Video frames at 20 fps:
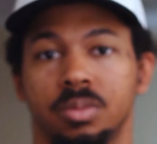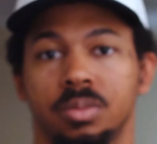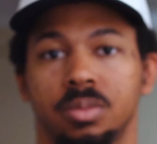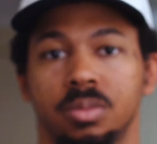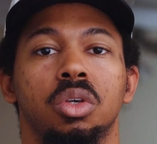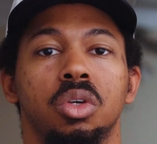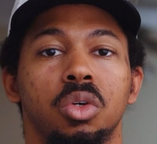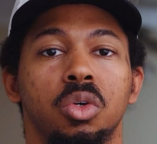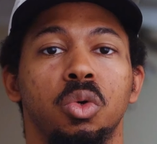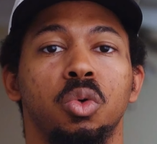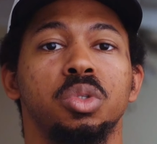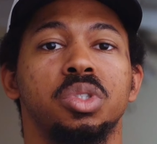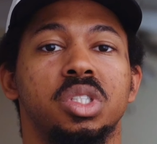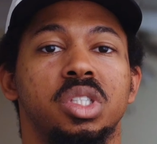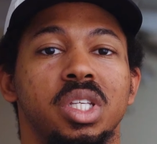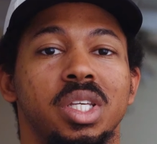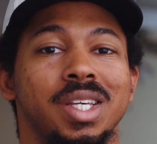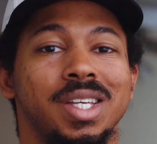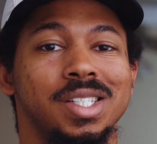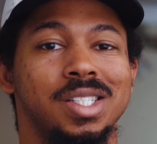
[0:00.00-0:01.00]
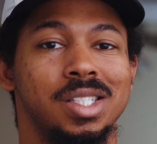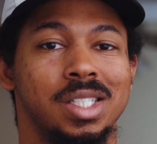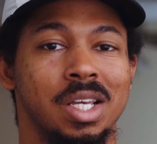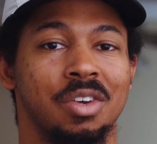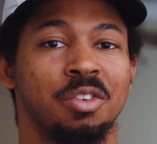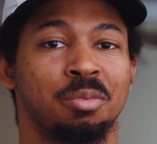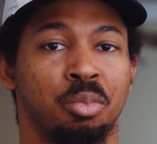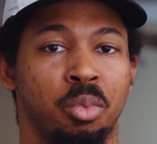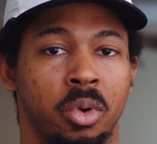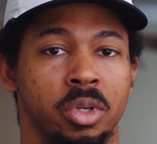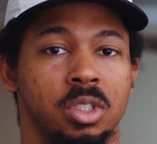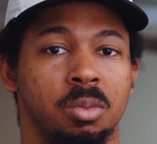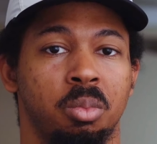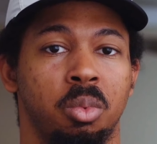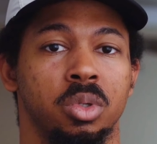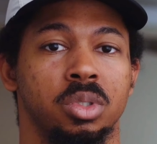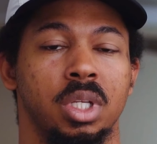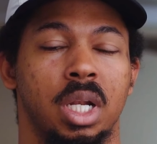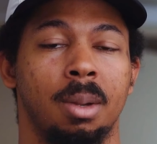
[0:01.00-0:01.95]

Use these 7 principles that